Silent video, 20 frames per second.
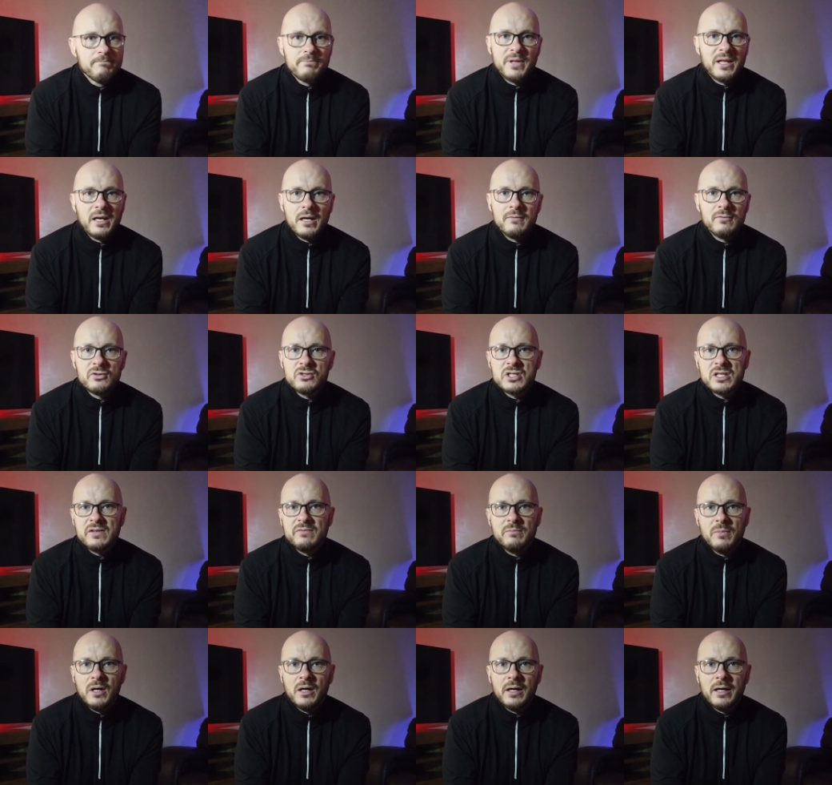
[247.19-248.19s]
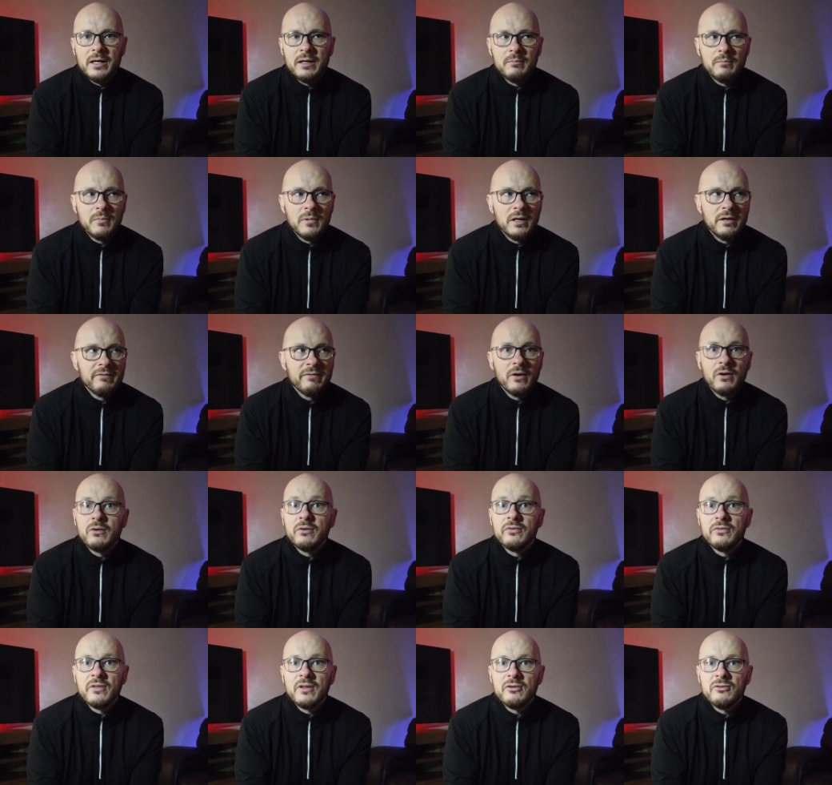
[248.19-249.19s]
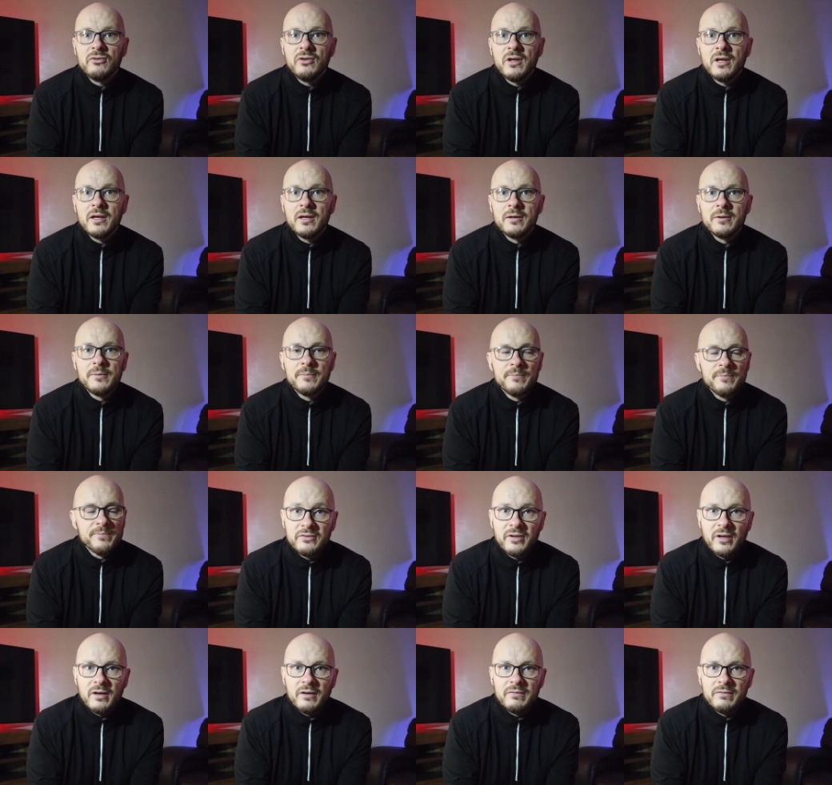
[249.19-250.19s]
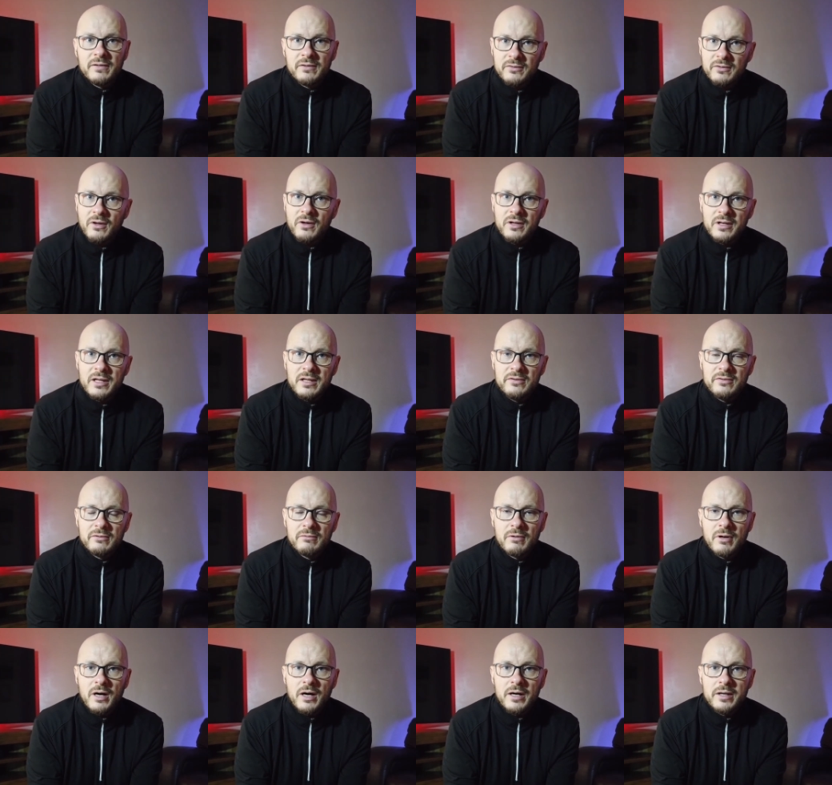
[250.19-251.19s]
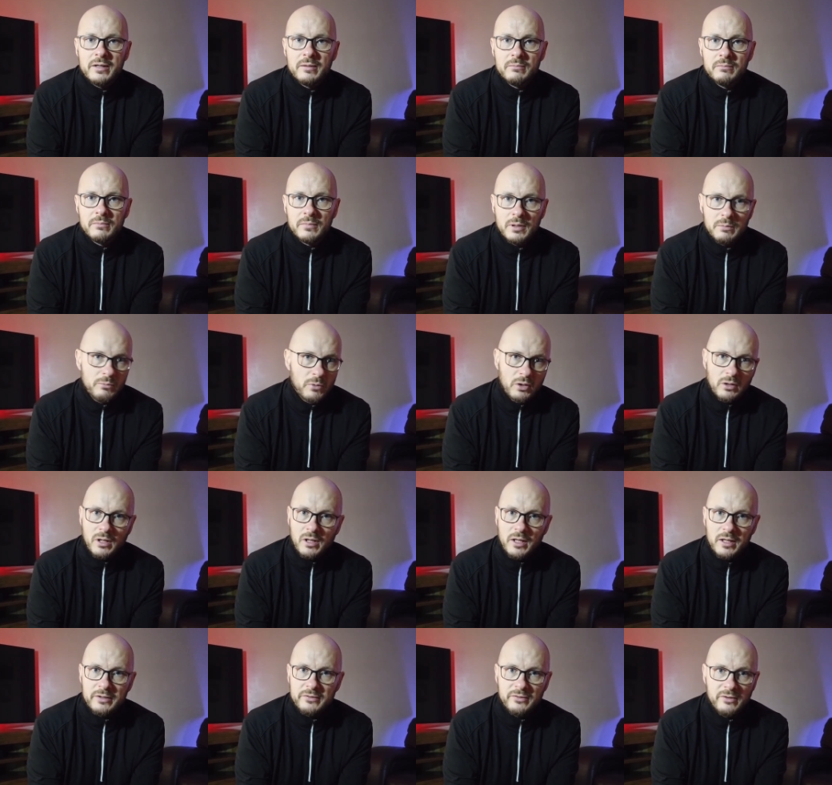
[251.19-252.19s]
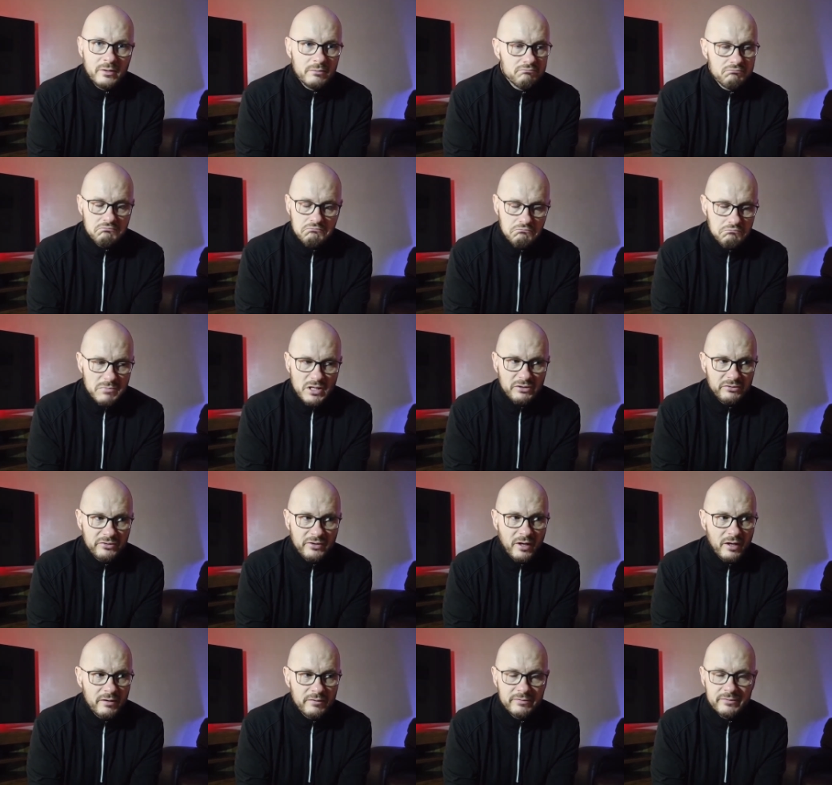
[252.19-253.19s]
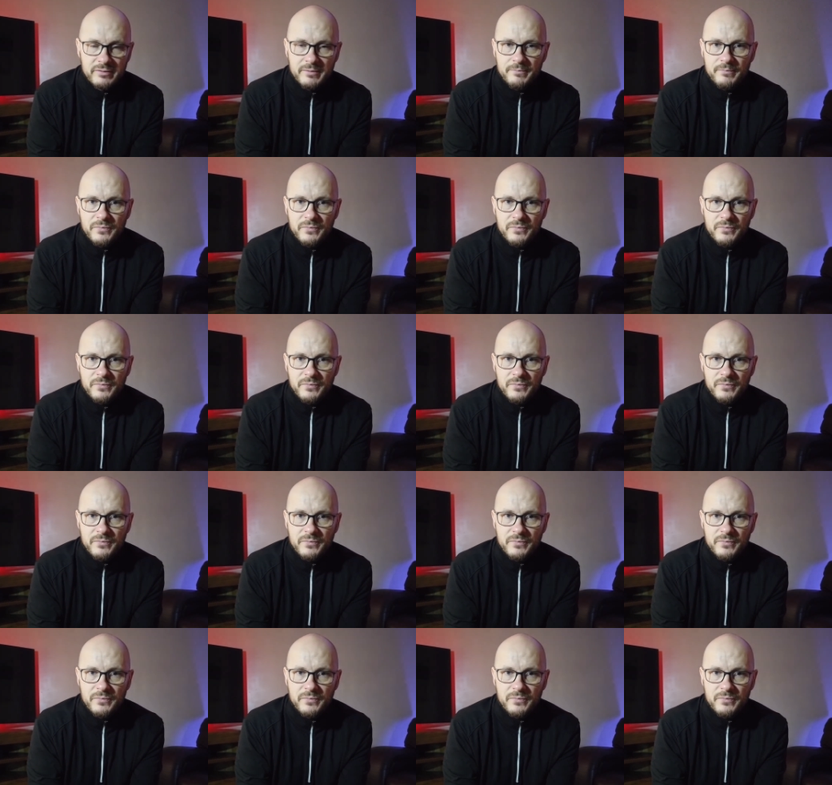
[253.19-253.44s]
Then I've achieved my focus this year. It's tough. It's not an easy ride. I'm not going to lie to you. It's tough.